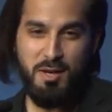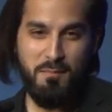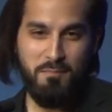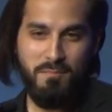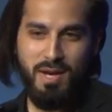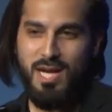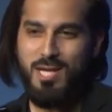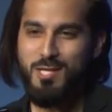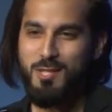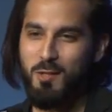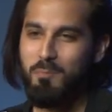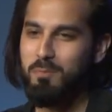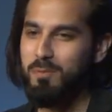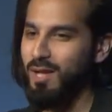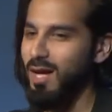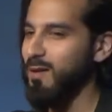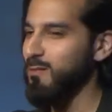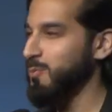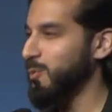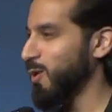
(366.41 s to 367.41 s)
major
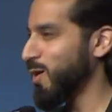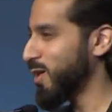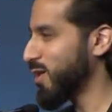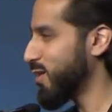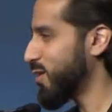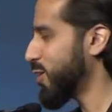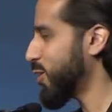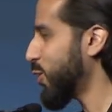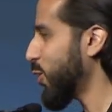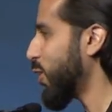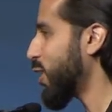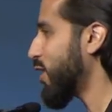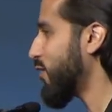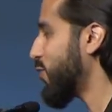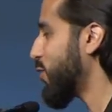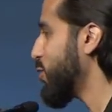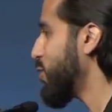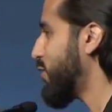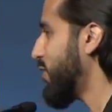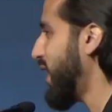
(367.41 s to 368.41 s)
plot point in the story of
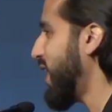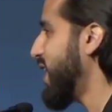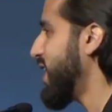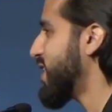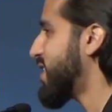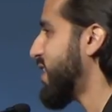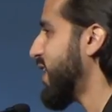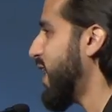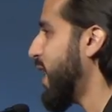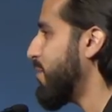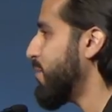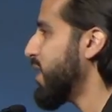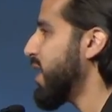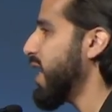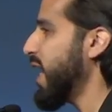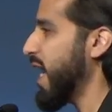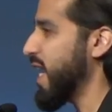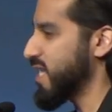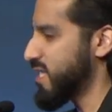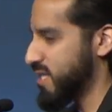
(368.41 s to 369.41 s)
Yusuf alayhi salam,
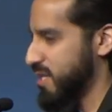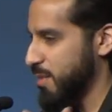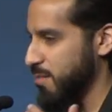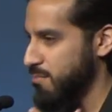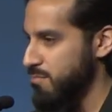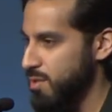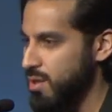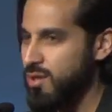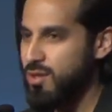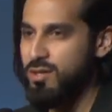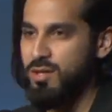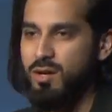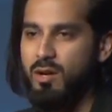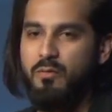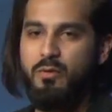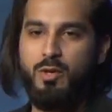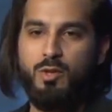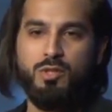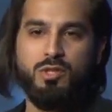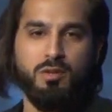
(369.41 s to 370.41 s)
and it's the murder of
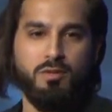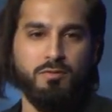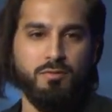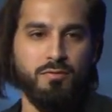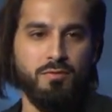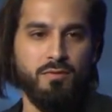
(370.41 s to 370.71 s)
Yusuf.